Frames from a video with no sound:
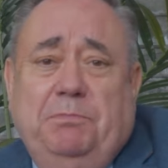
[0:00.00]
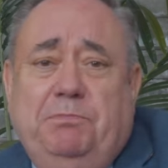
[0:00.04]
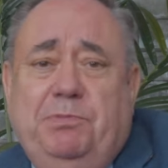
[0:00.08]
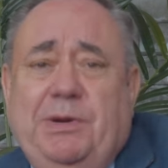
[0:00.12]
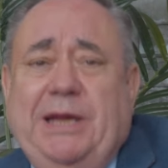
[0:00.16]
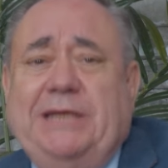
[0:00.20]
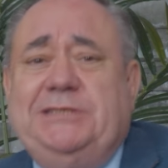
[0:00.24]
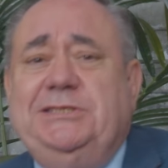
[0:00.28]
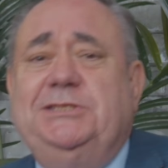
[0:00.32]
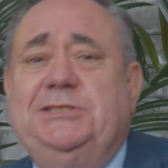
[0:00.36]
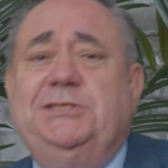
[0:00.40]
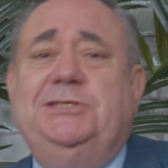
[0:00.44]

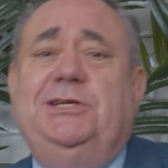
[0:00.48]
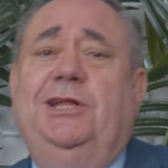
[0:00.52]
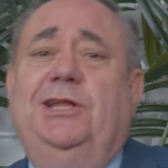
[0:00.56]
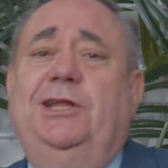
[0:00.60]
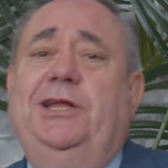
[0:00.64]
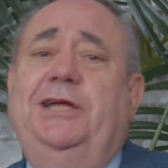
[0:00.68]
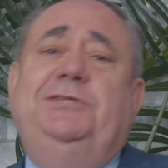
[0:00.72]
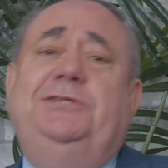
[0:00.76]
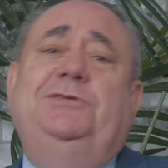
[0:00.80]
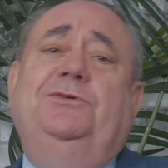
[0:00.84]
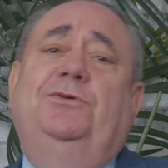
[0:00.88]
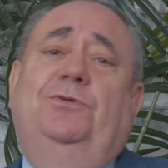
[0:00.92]
Precious
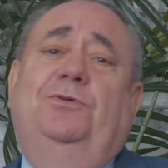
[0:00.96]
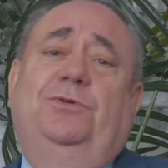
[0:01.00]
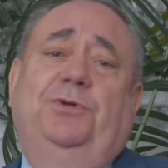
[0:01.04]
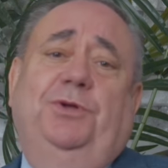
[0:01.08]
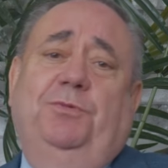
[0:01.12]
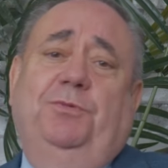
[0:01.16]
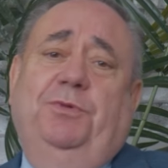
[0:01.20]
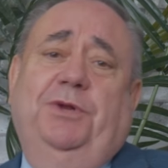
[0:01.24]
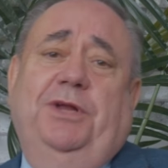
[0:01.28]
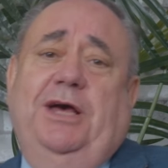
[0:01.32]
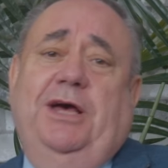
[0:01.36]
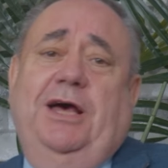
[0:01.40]
little
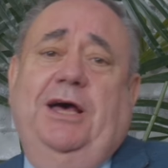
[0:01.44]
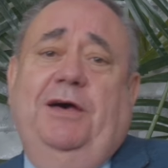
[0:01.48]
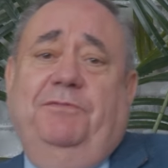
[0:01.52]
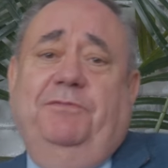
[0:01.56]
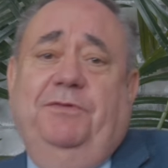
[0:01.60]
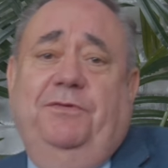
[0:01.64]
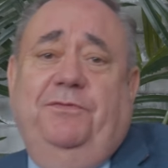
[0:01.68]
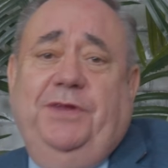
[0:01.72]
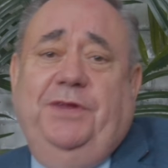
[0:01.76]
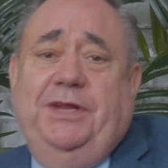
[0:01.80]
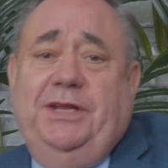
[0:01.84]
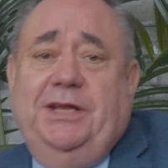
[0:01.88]
you would have.
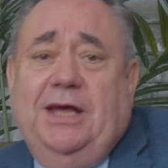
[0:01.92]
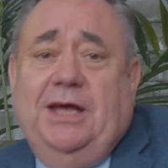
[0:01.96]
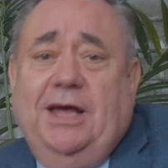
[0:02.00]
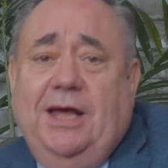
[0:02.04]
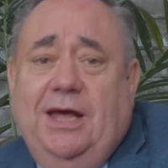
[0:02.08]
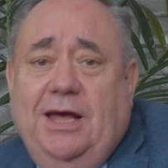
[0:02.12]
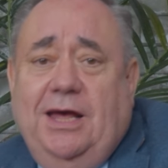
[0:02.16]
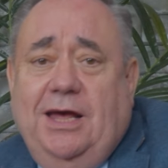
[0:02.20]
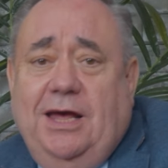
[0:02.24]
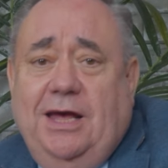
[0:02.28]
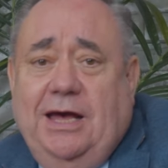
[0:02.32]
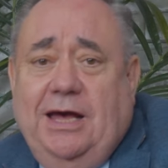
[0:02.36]
Indeed,
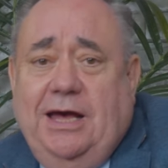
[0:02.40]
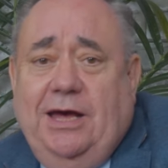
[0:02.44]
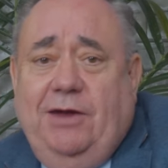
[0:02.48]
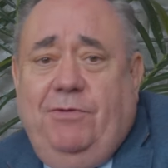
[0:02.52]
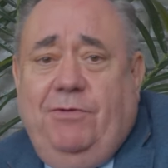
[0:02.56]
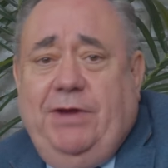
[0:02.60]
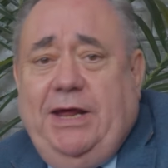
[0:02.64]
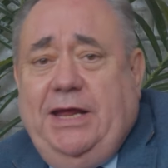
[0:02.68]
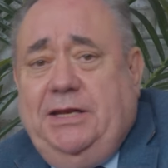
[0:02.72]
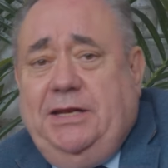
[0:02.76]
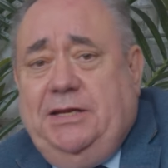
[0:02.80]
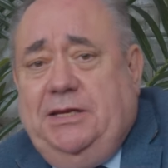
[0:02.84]
I
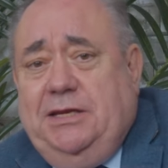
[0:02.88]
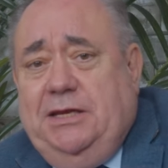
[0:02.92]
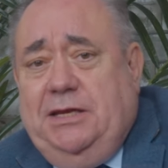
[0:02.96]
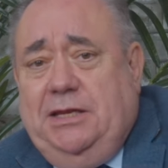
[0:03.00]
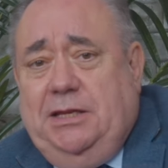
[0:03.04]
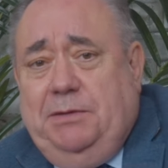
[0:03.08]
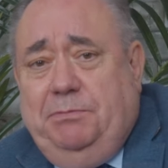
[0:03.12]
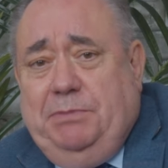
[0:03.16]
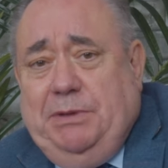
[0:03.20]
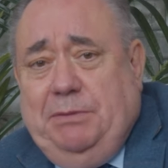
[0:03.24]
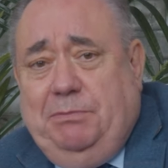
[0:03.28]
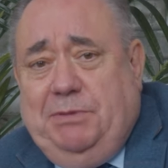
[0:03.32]
read
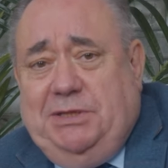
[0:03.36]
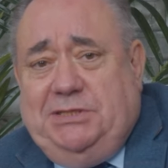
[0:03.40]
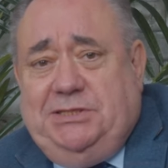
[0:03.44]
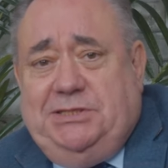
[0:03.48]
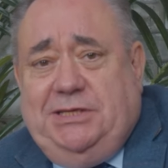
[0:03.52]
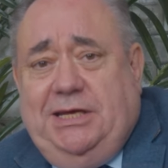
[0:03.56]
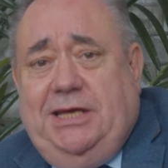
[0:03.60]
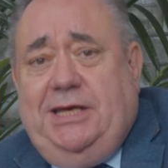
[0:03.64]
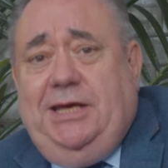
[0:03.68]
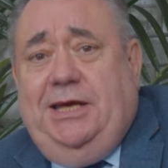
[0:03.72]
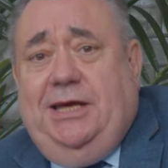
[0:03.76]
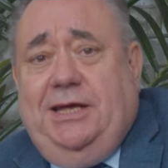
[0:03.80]
the
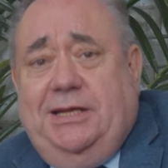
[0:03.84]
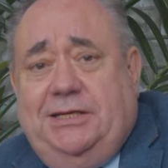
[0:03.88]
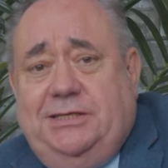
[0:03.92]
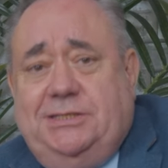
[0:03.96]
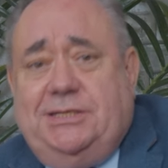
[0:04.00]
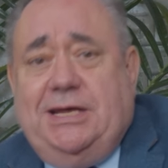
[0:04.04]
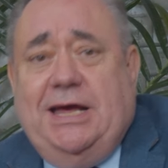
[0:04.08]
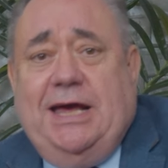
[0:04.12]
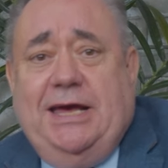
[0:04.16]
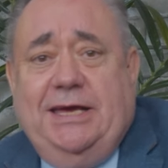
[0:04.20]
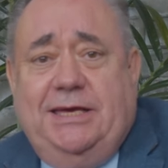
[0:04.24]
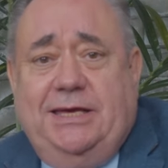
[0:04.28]
BBC
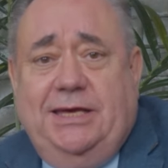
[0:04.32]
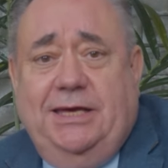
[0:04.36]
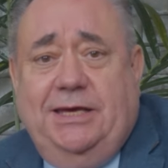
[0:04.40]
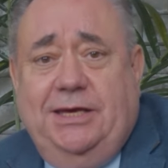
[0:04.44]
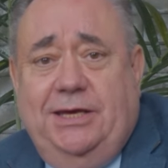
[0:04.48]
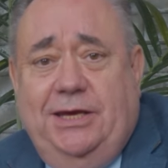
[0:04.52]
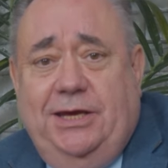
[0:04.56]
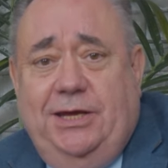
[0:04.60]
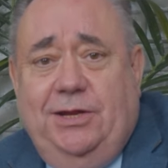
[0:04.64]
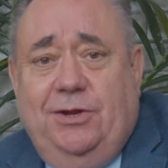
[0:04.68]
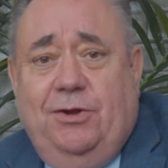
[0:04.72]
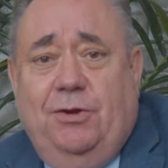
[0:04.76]

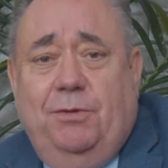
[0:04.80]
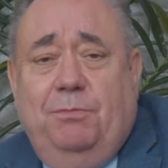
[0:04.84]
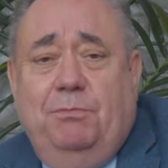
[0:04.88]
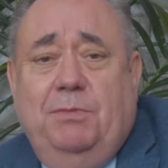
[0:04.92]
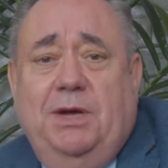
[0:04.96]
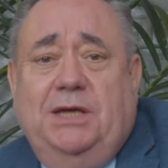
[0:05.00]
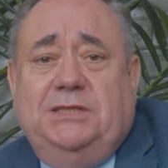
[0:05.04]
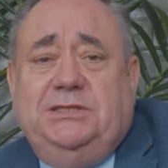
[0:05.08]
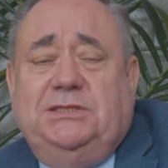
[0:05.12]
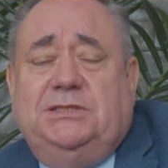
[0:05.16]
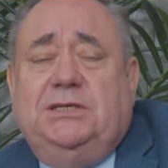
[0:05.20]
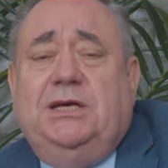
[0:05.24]
attacking Elon
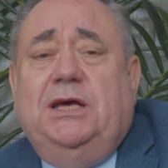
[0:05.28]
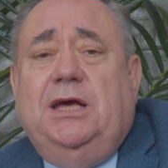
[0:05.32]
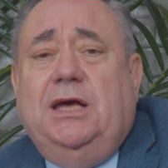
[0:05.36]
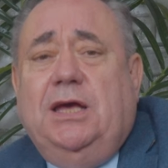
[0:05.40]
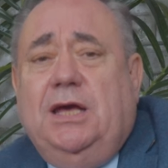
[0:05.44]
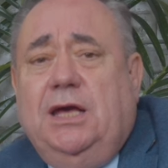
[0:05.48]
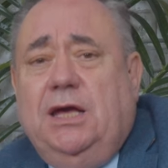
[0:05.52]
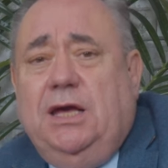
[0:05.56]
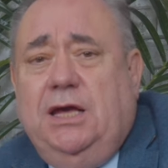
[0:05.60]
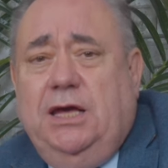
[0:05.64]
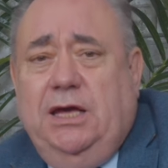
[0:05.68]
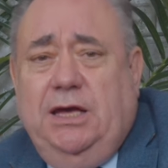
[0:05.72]
Musk
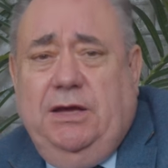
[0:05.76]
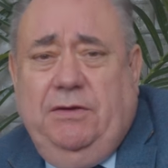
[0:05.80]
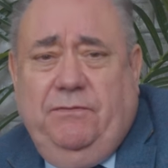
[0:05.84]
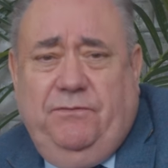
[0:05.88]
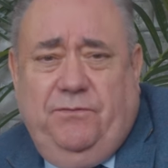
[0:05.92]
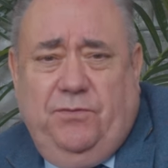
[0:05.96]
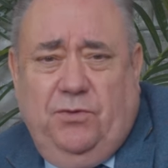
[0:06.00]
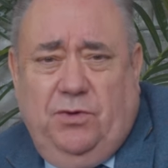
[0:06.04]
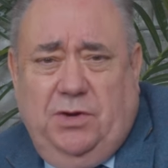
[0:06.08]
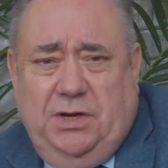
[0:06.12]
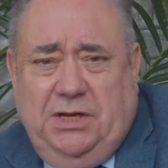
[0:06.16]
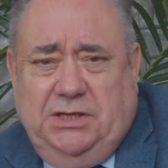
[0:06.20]
uh,
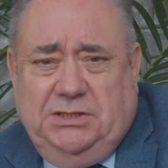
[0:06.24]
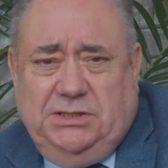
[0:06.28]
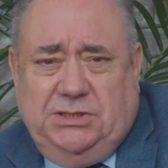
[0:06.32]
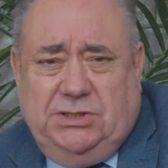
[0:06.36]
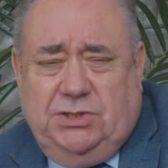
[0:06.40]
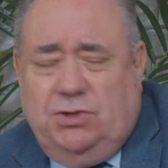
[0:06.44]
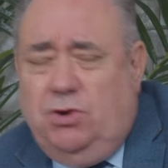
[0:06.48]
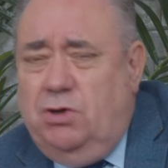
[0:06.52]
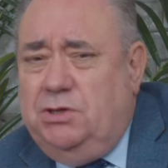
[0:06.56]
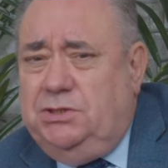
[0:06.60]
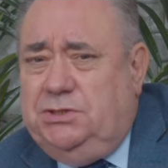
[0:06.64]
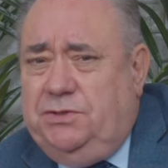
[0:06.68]
for his
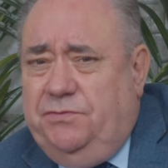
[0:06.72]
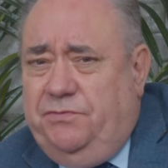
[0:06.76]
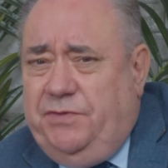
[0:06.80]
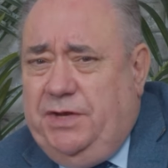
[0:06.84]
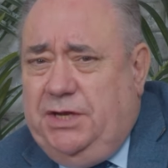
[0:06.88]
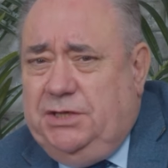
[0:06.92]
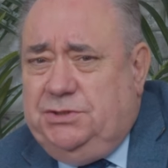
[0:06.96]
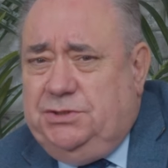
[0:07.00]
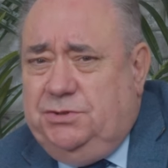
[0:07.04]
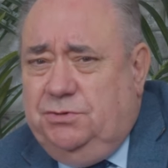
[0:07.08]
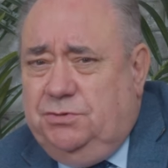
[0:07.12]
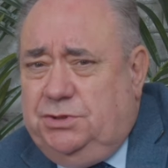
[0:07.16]

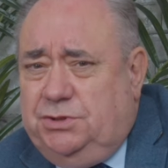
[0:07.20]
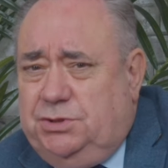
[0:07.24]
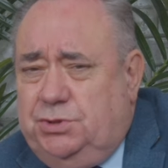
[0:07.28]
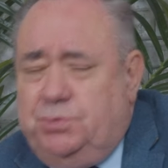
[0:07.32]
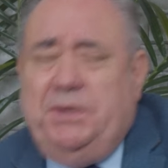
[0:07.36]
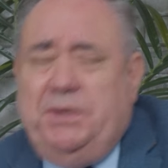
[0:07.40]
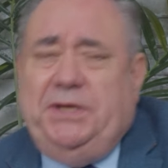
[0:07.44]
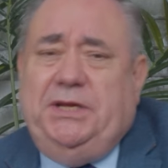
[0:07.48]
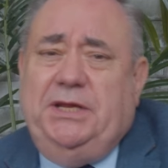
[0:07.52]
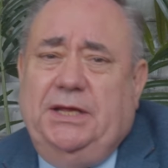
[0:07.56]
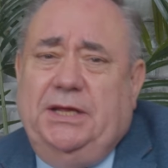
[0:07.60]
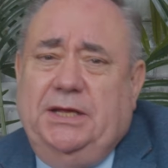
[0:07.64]
controversial
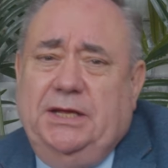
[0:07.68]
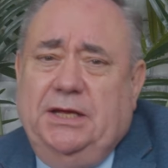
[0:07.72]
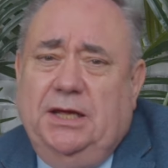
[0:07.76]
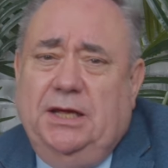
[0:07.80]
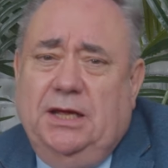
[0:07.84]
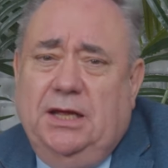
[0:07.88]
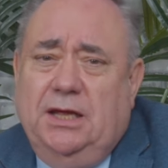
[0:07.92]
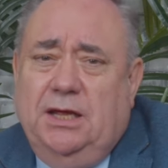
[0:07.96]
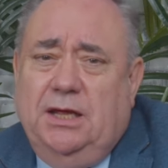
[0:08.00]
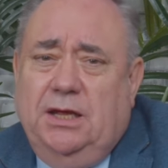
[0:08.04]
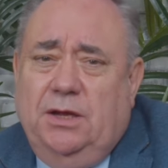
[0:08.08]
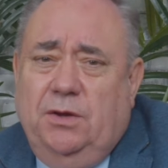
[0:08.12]
tweeting
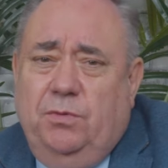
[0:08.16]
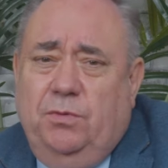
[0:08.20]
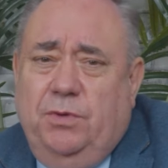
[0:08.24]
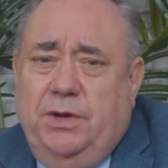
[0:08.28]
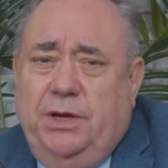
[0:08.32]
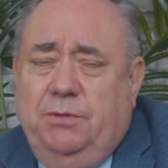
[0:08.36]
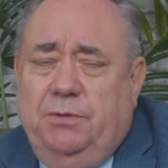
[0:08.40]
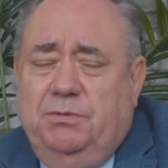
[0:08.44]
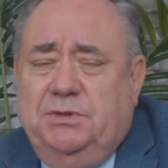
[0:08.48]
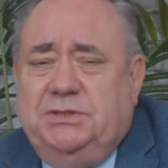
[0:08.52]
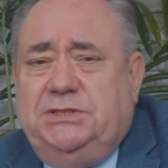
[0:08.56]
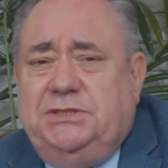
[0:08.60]

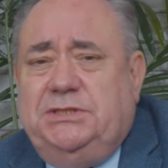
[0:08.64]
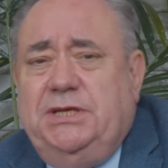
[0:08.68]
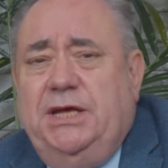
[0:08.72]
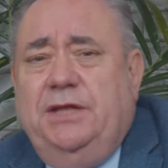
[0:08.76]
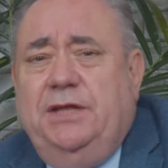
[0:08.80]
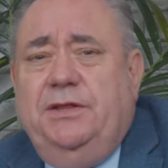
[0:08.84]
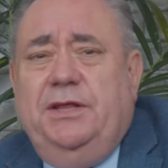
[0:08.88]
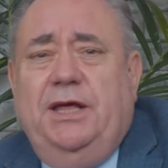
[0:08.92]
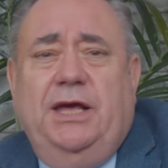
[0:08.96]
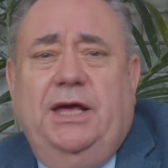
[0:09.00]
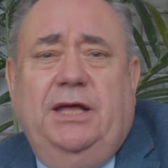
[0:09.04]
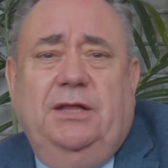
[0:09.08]
where he was
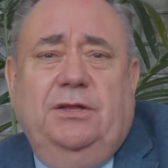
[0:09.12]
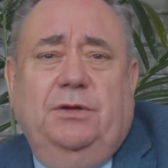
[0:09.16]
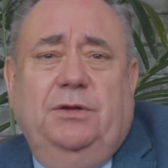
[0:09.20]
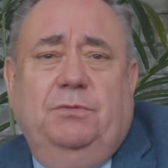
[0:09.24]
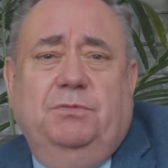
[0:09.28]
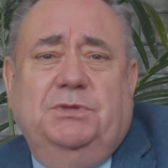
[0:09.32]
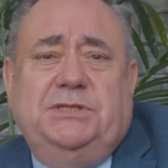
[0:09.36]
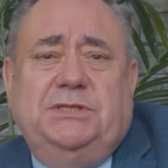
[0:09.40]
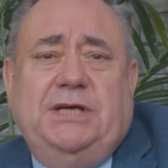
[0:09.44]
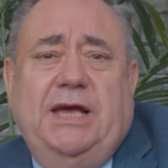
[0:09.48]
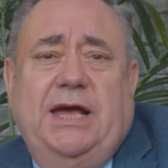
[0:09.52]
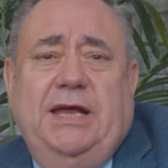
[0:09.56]
saying that
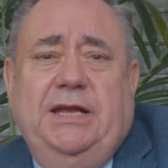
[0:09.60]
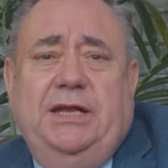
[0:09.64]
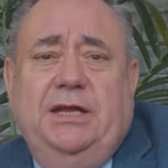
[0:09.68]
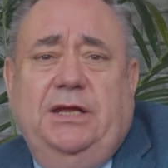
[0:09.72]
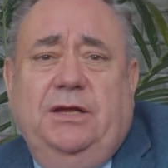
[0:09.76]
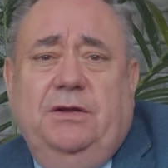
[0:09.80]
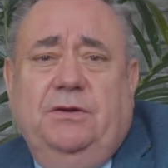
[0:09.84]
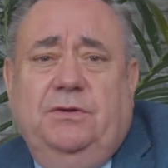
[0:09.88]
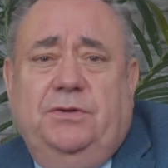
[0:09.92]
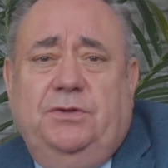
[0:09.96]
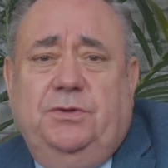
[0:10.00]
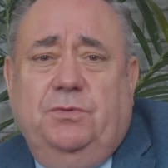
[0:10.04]
England was
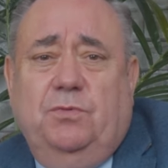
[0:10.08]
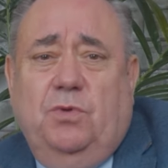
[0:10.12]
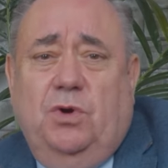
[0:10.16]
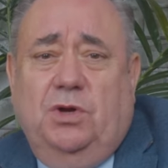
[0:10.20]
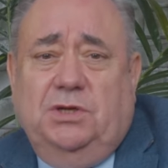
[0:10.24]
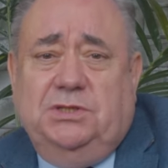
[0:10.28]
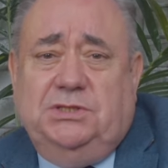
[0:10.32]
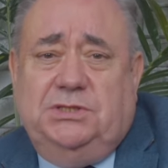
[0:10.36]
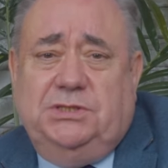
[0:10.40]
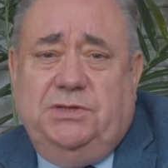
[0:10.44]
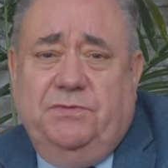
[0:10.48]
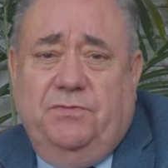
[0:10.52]
heading
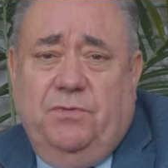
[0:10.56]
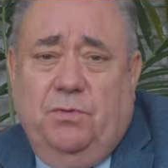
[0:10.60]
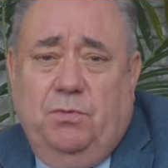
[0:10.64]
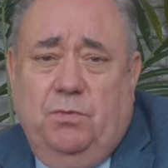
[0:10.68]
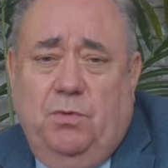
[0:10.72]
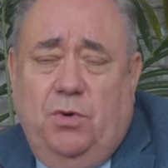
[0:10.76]
towards civil